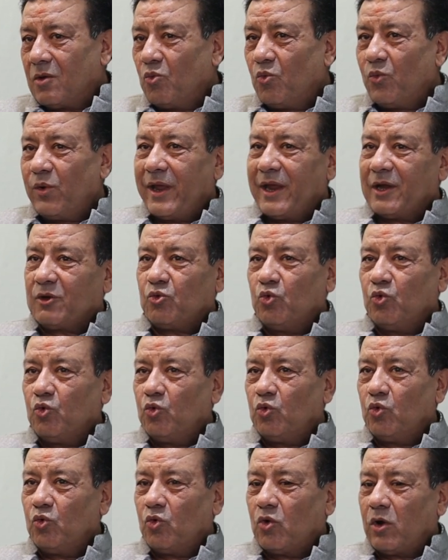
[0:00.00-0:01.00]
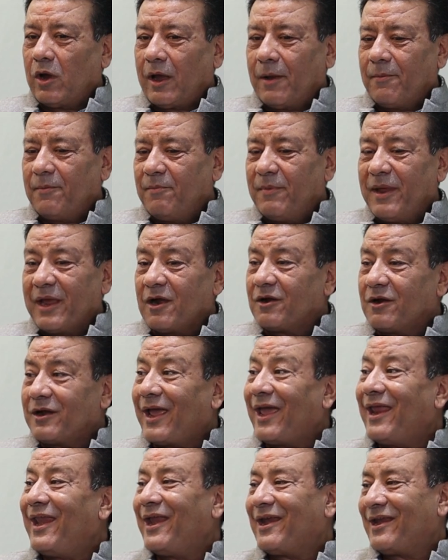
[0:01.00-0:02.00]
way to uh, make a
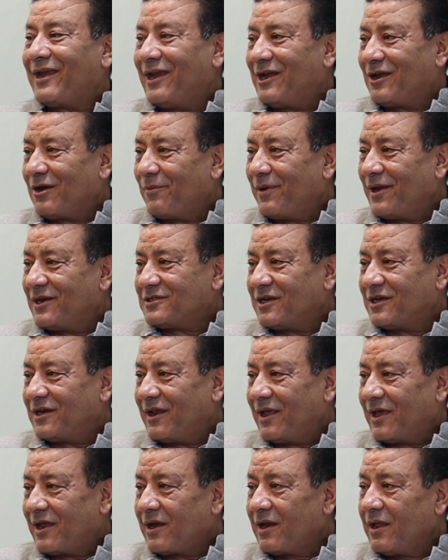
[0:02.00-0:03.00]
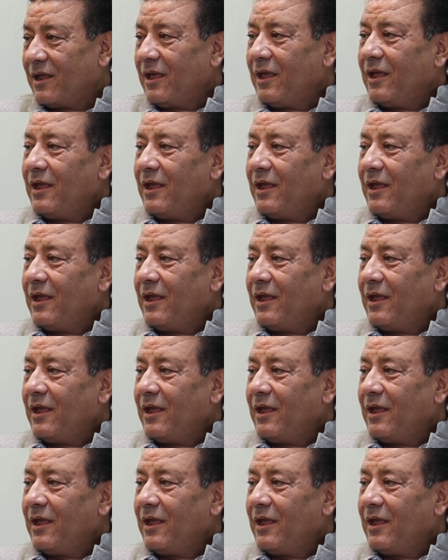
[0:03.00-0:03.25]
direct intervention here.